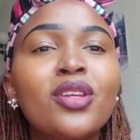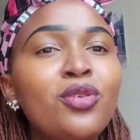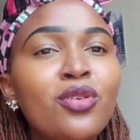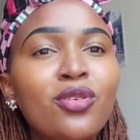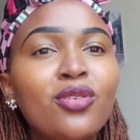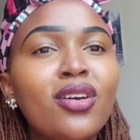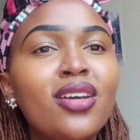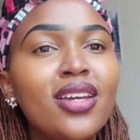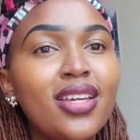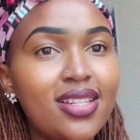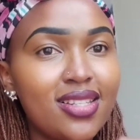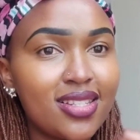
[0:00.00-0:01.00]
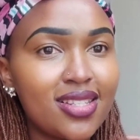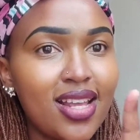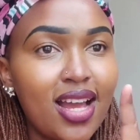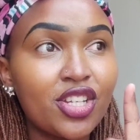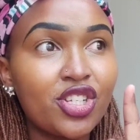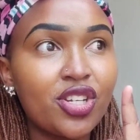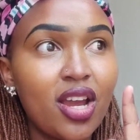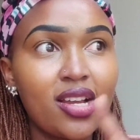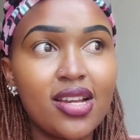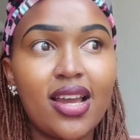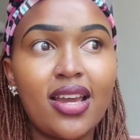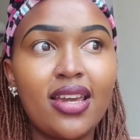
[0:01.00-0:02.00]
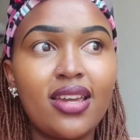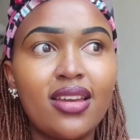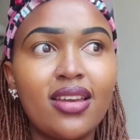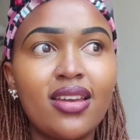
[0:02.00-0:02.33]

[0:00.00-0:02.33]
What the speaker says: You know, he's such a guy.